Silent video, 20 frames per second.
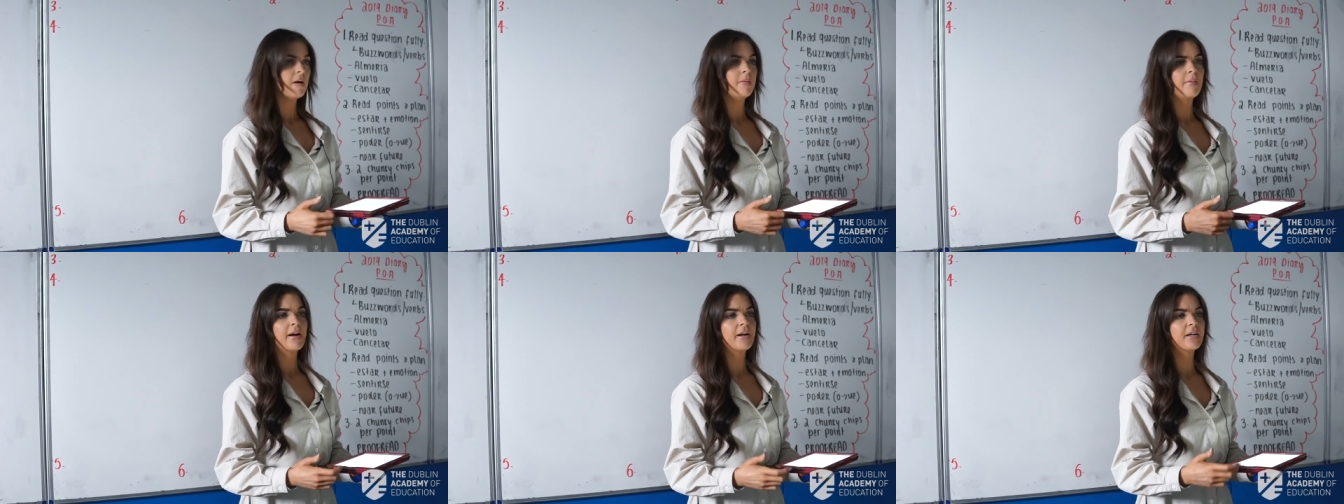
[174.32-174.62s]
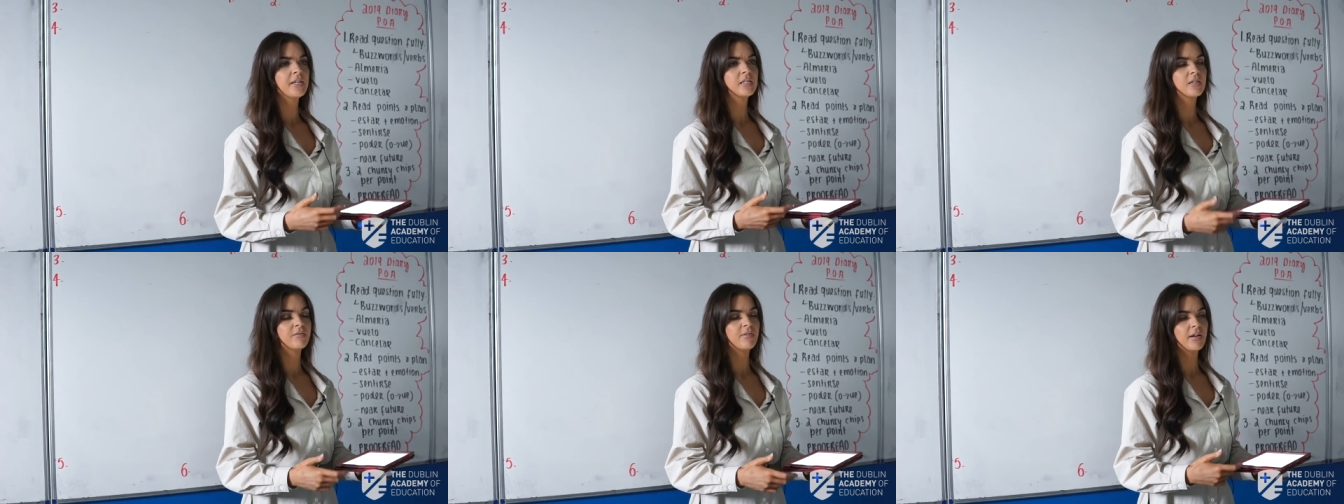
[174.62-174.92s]
my
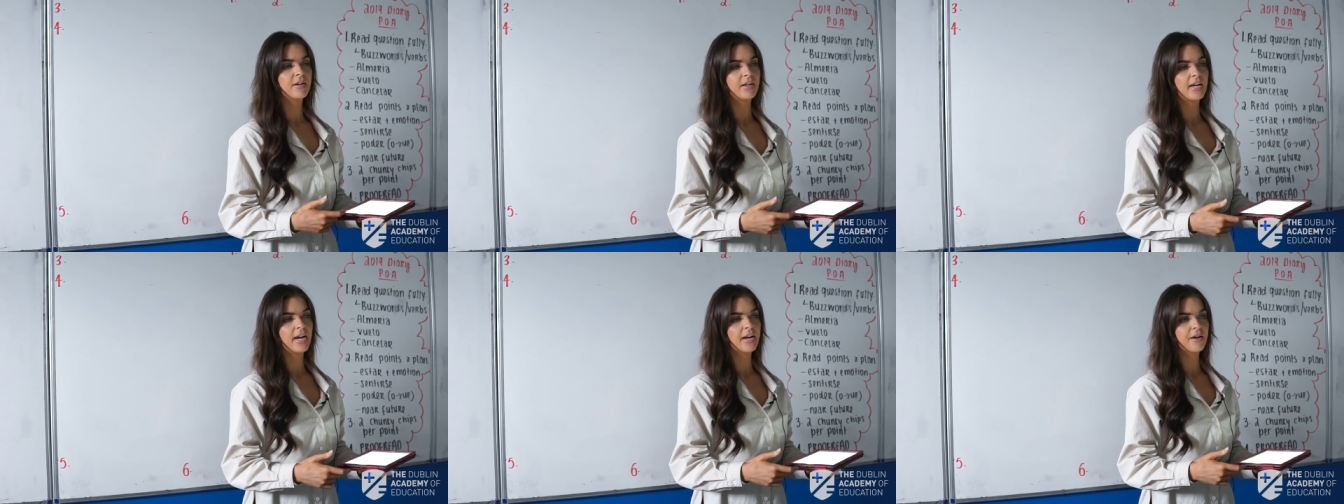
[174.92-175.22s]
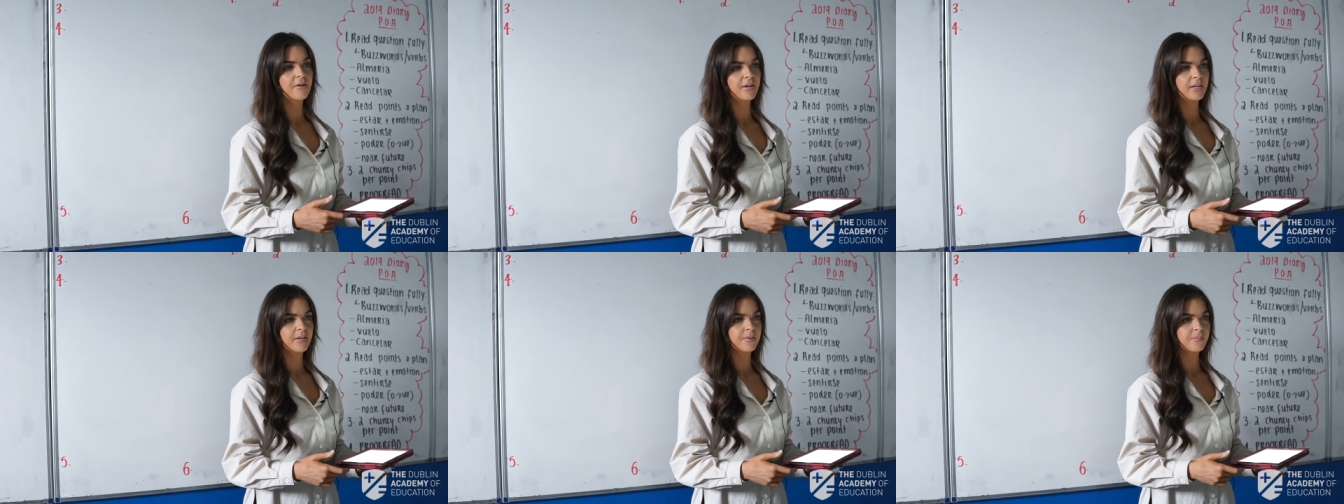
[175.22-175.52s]
parents are very
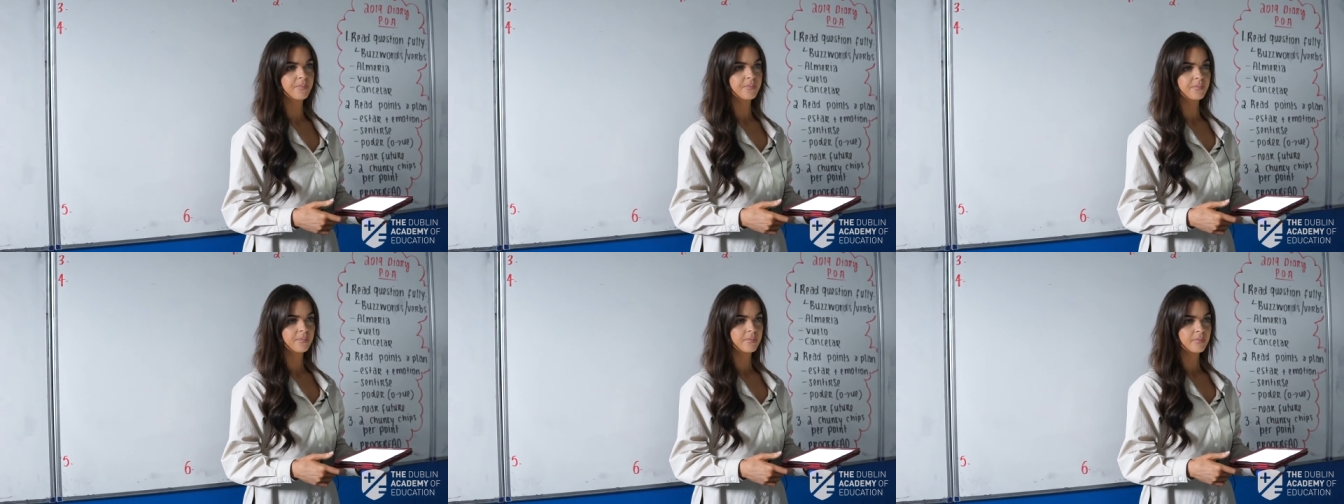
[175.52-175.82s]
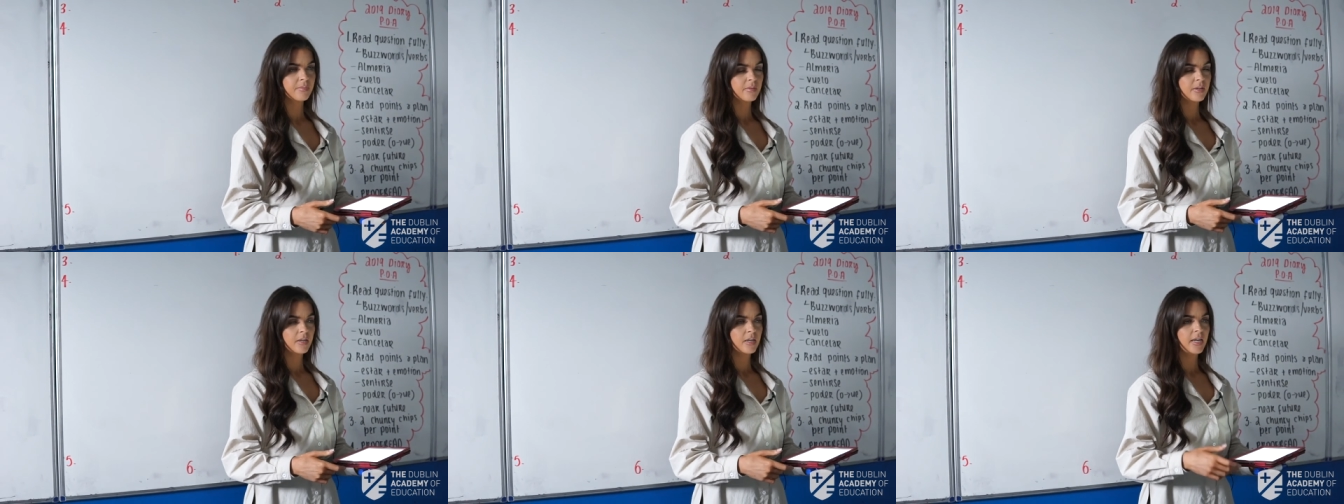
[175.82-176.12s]
angry
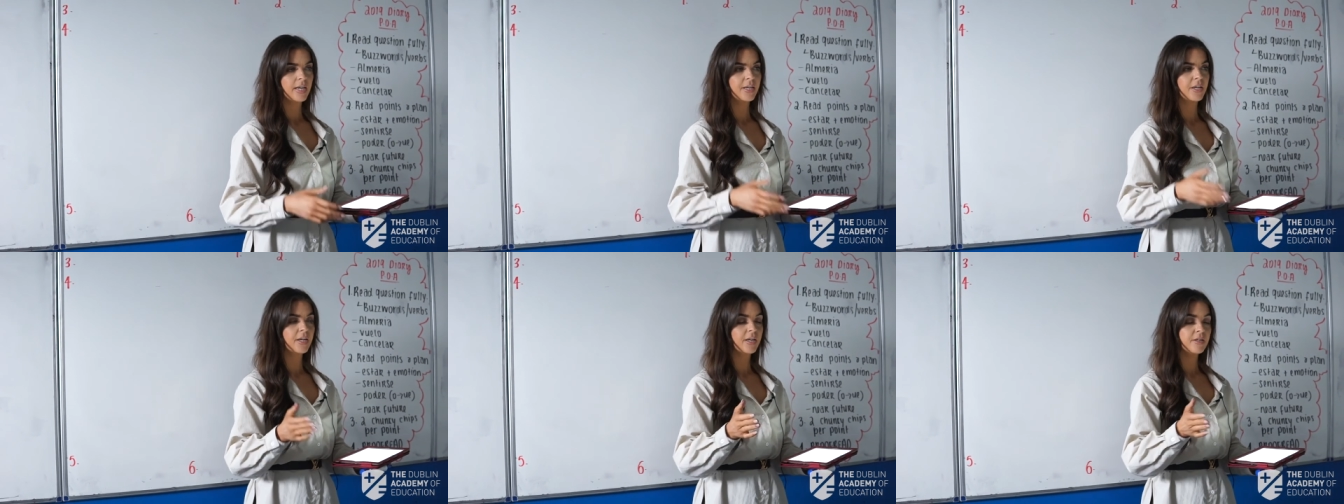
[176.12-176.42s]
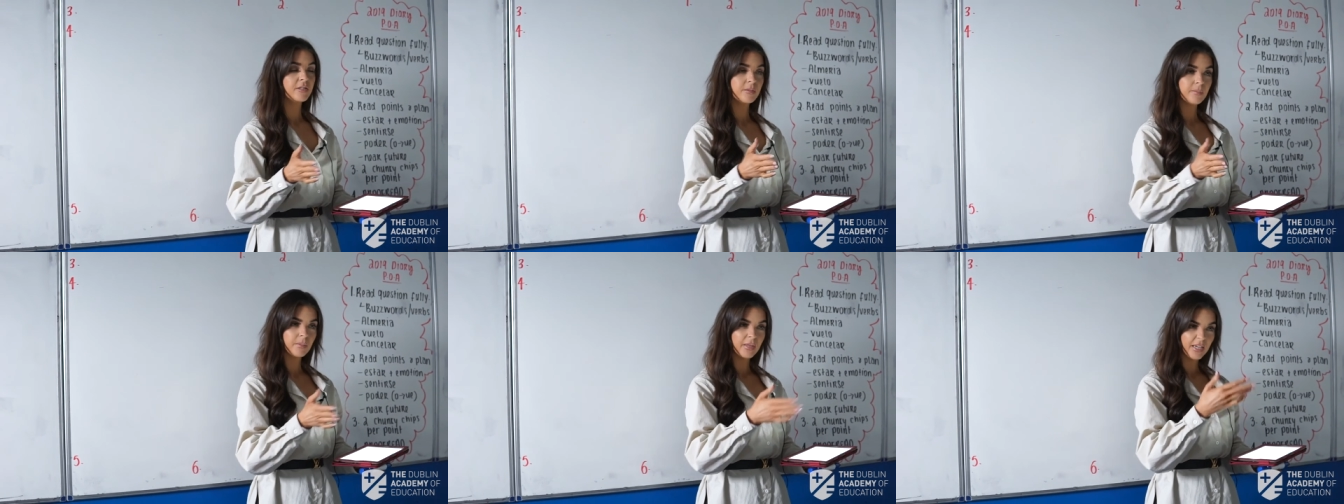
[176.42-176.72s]
like you're
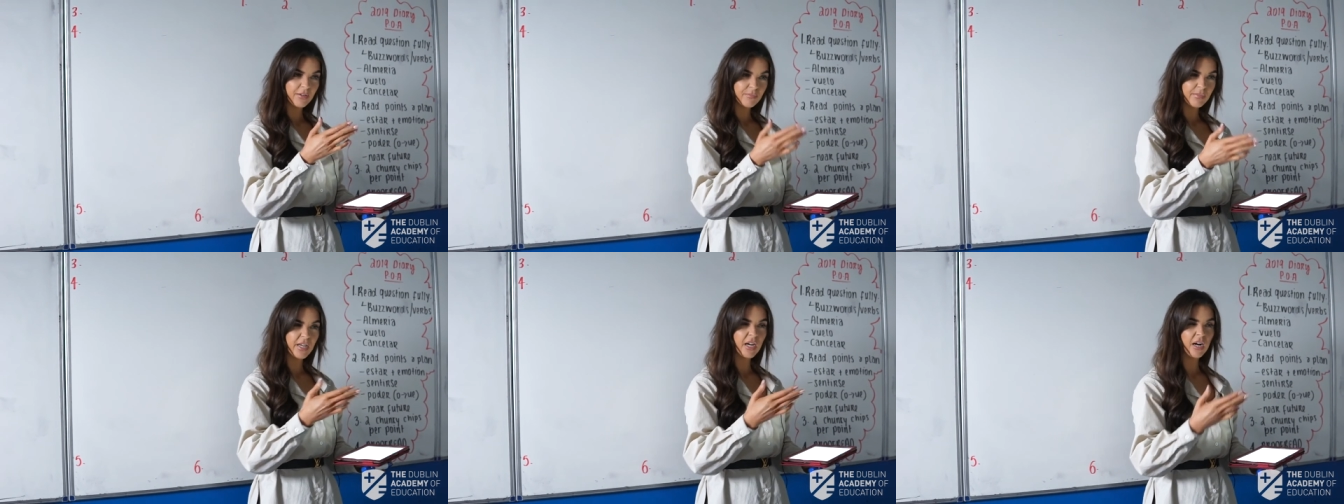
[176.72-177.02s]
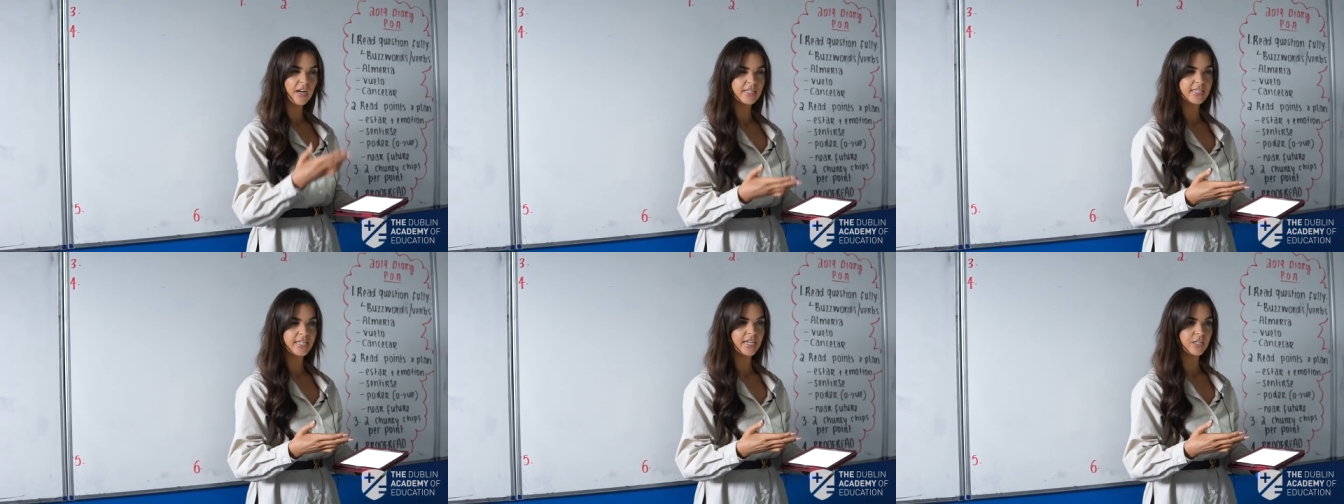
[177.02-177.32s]
going to give me
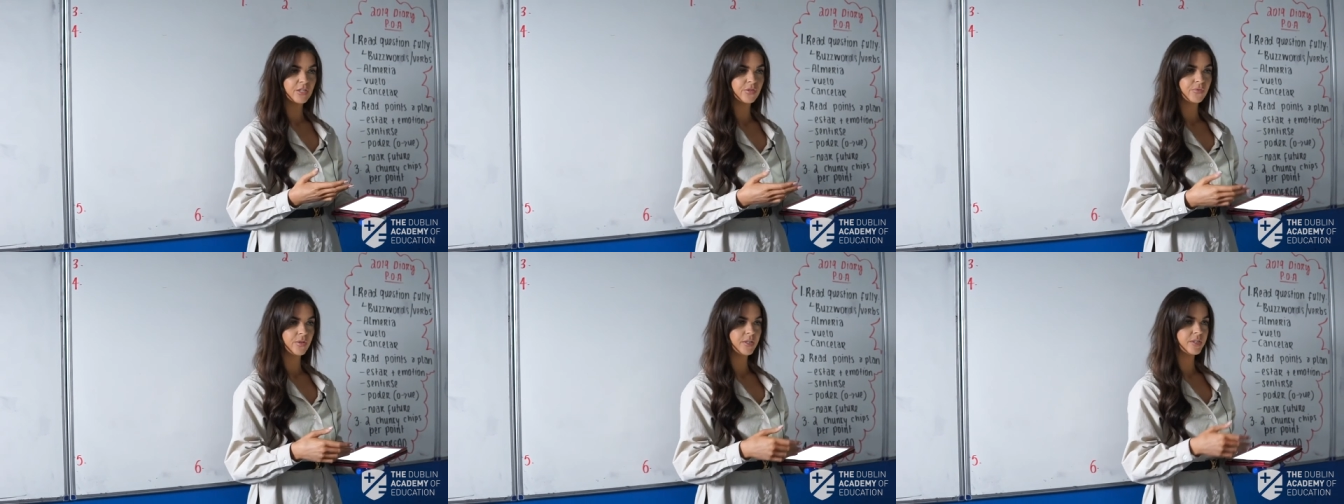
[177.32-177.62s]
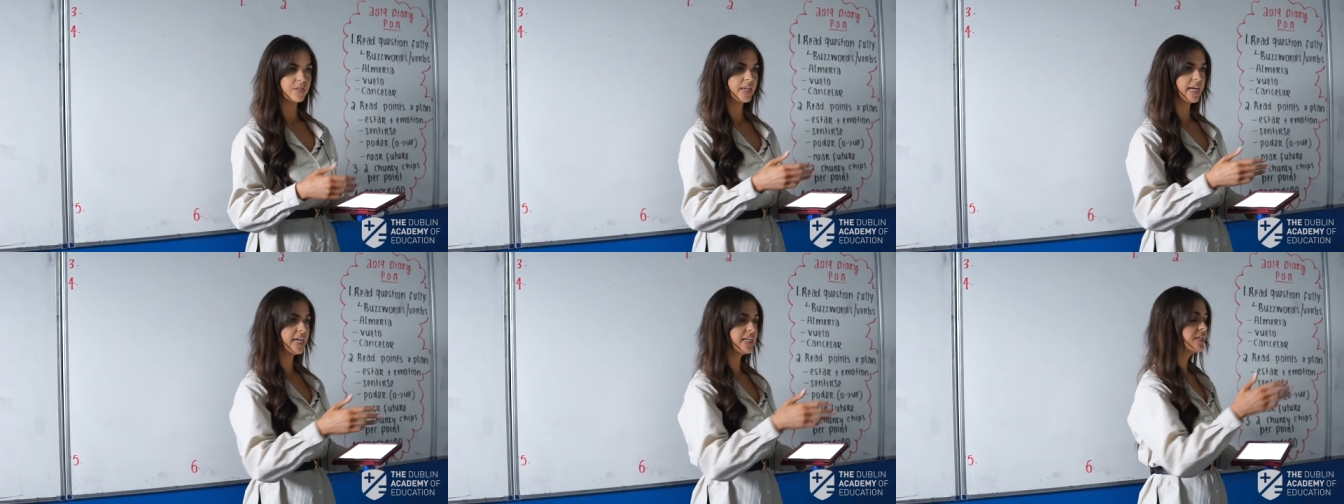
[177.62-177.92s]
context for
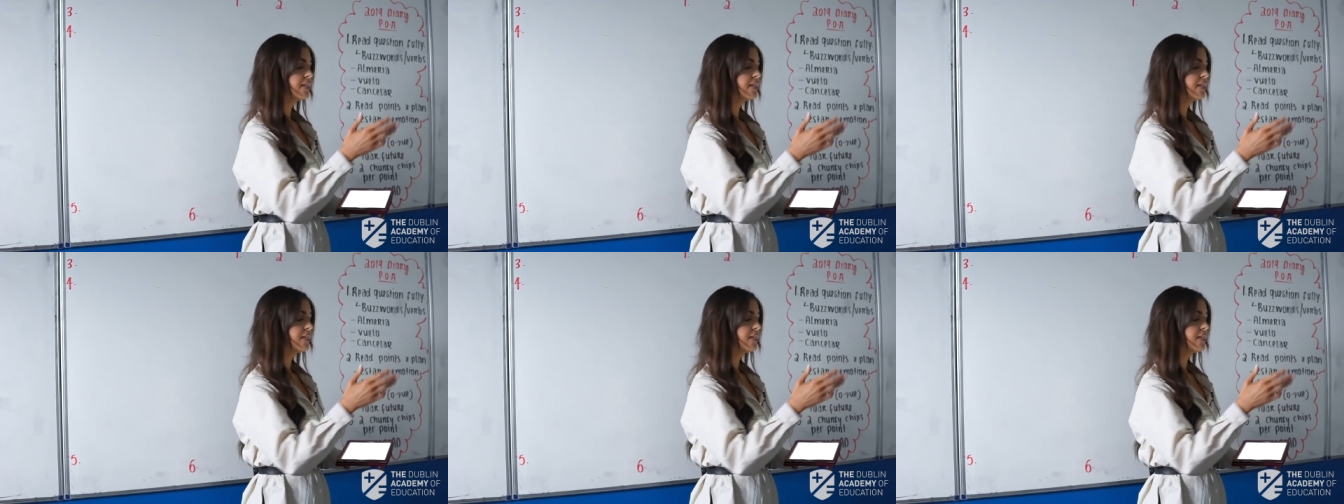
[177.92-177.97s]
it okay